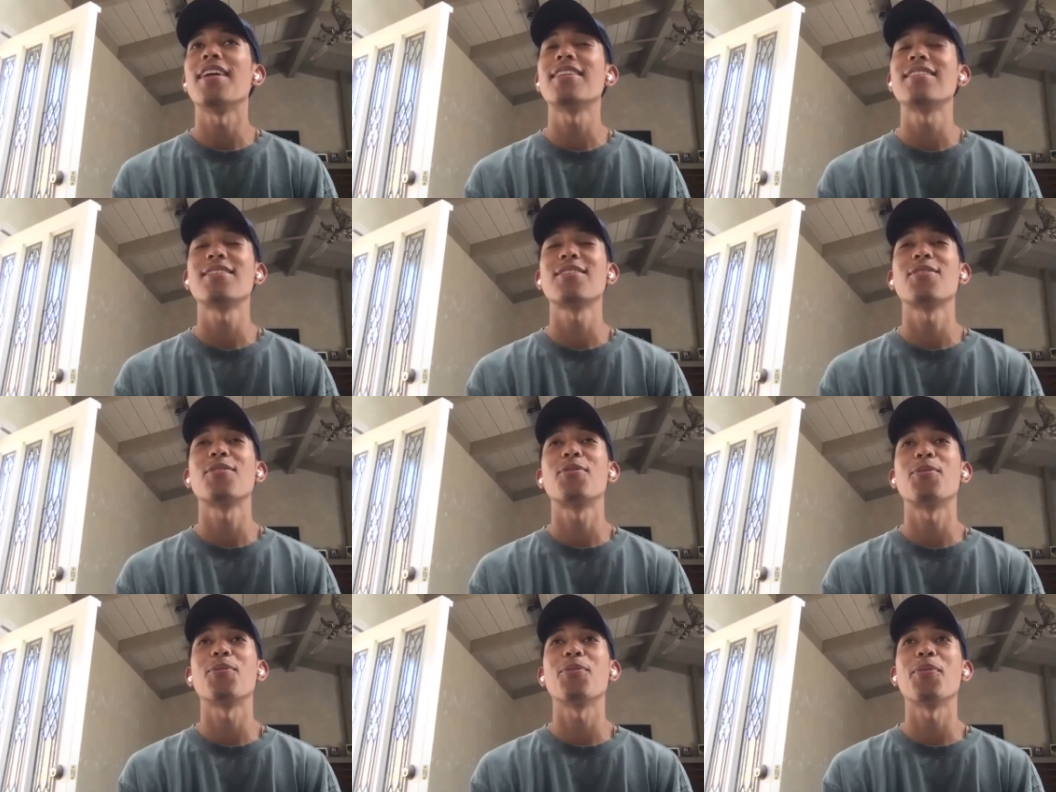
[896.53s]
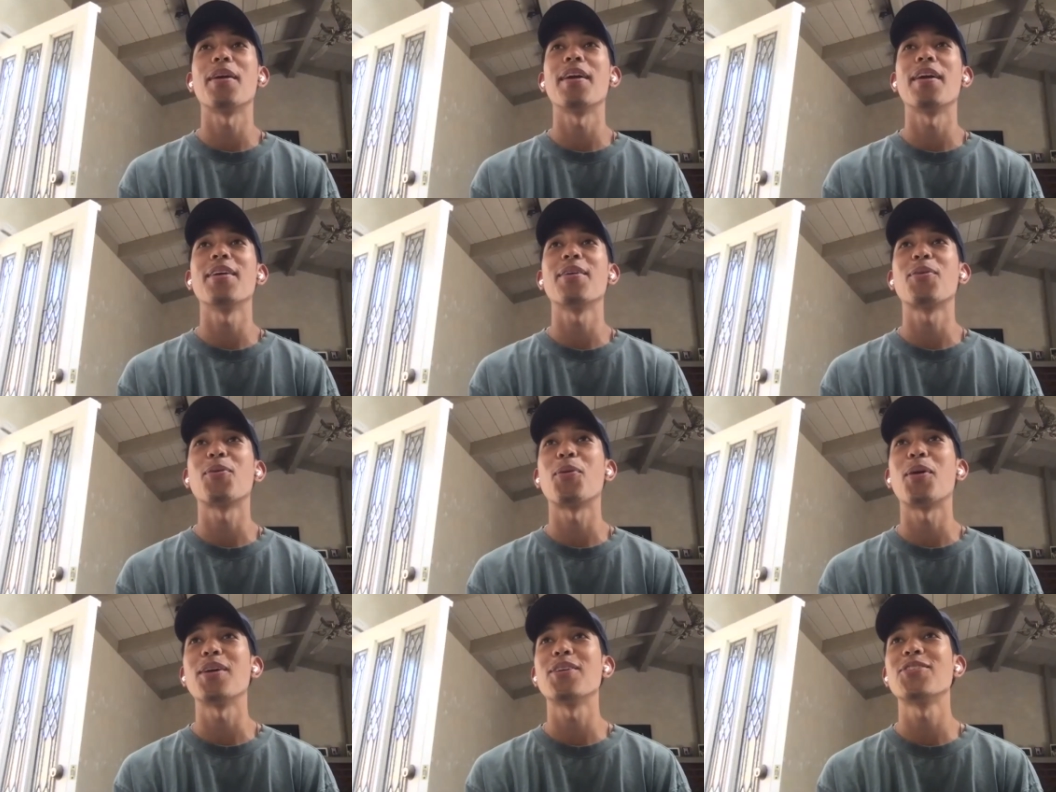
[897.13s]
that's a great
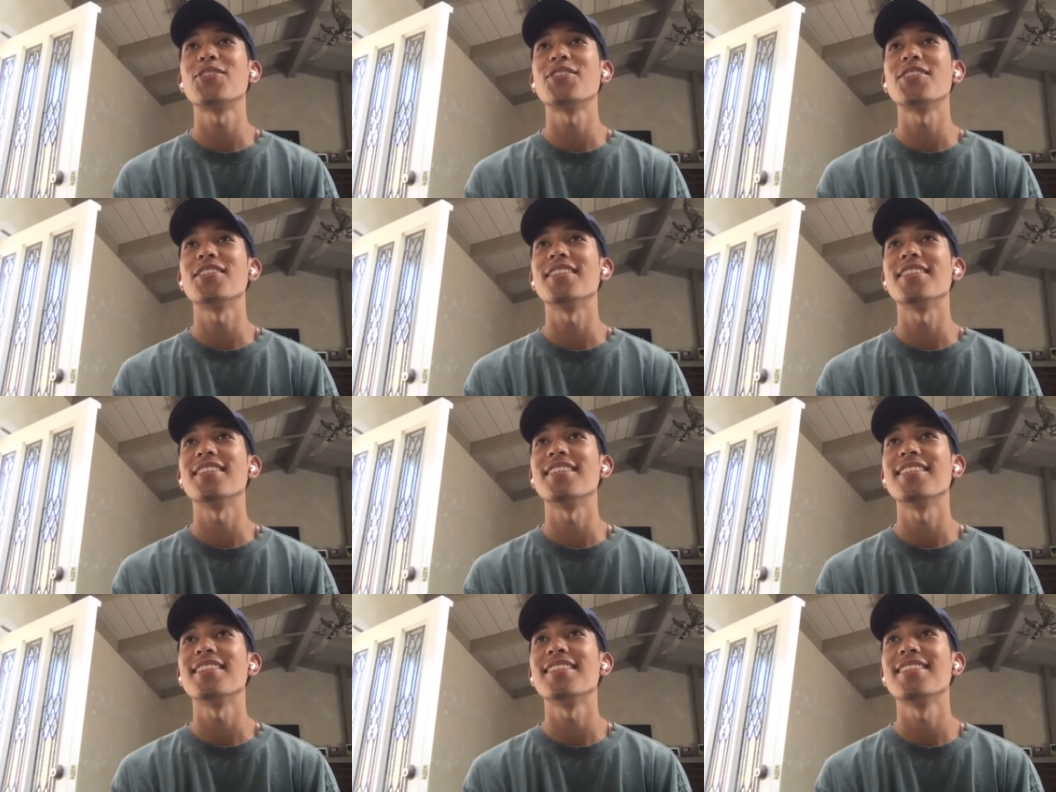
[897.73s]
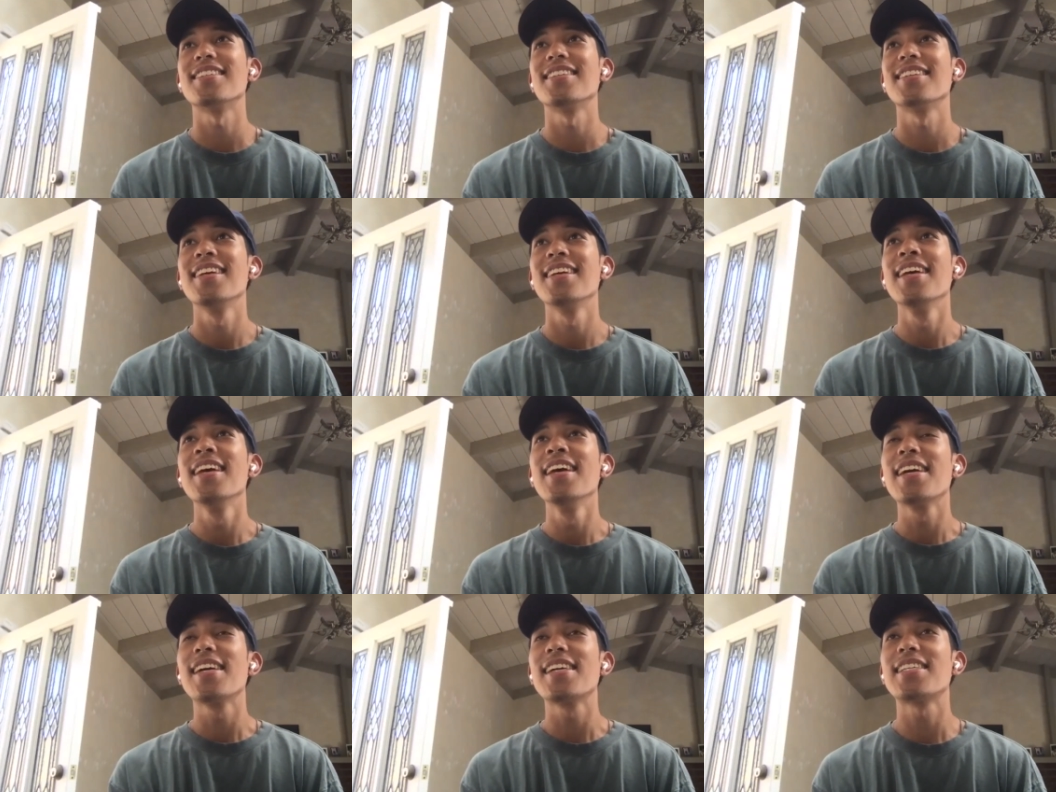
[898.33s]
question.
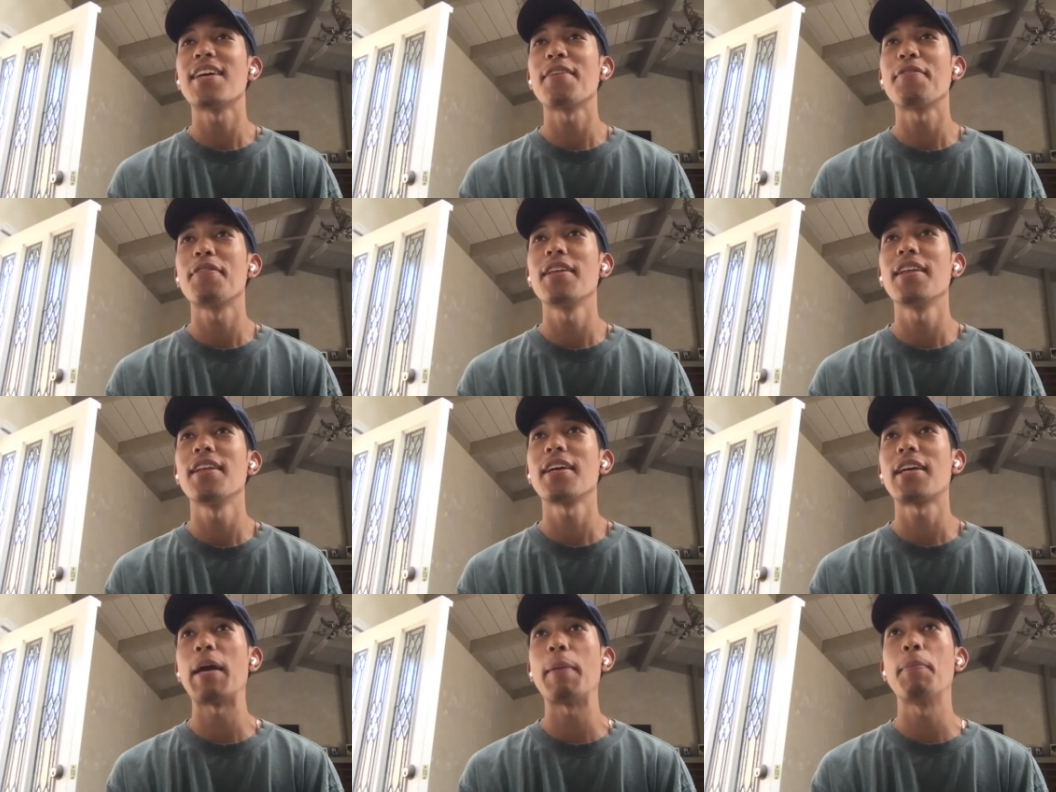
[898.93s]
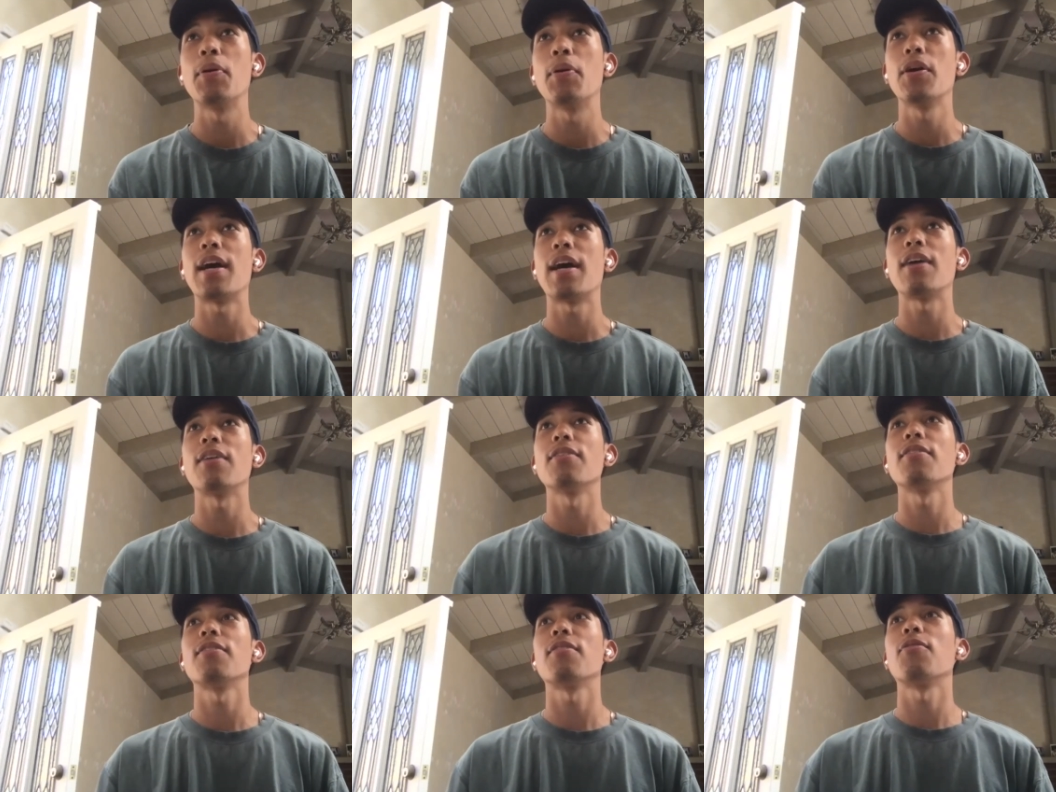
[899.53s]
Because I feel like I put
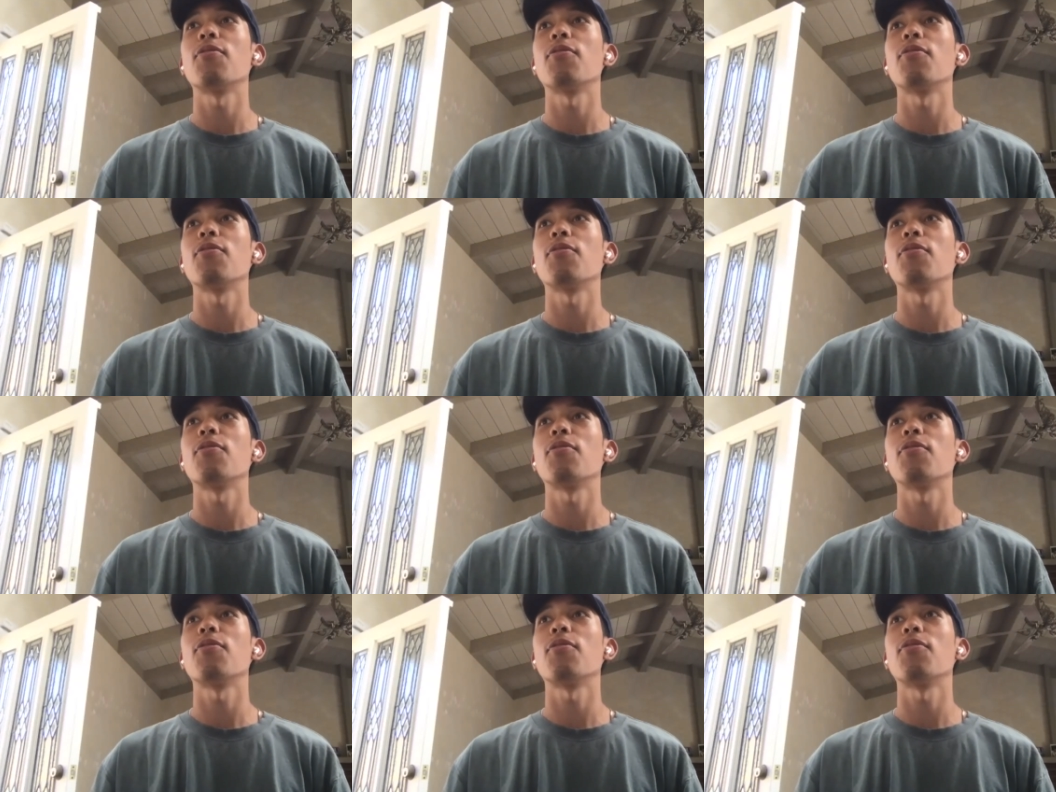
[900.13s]
out